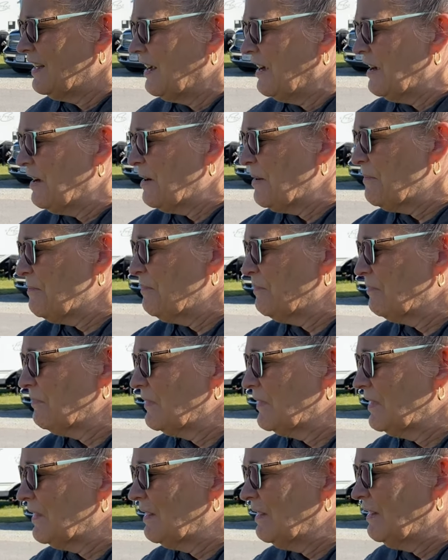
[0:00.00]
Um,
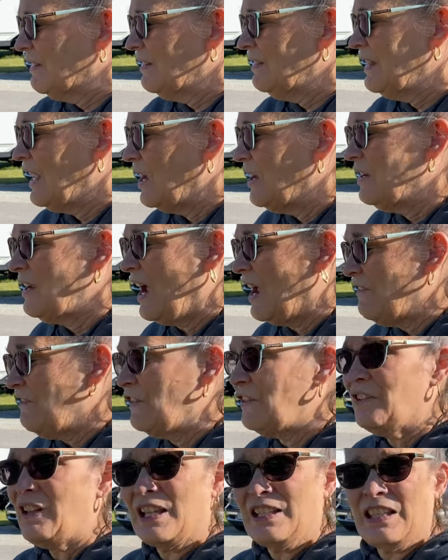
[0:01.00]
they I
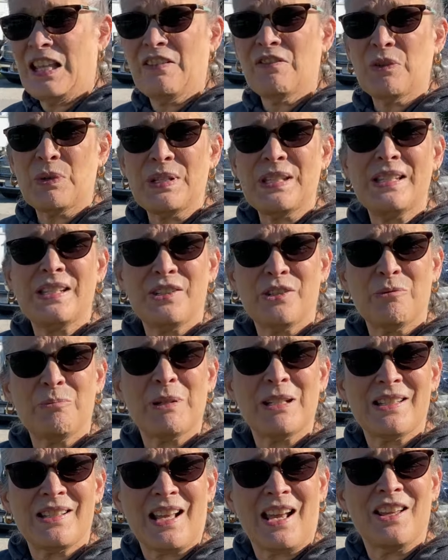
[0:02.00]
feel like they've always stood
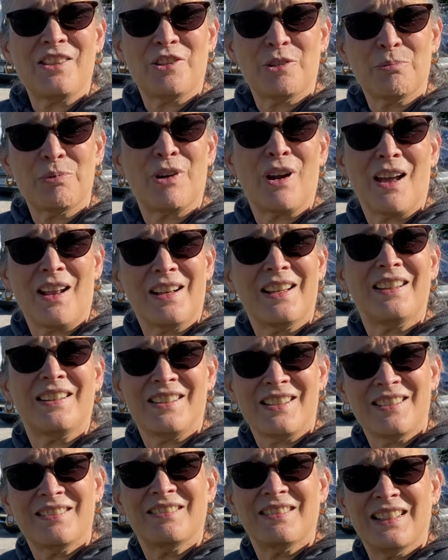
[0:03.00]
beside their
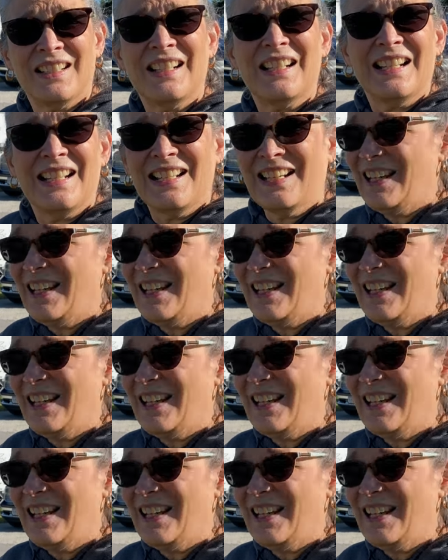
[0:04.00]
product. Right.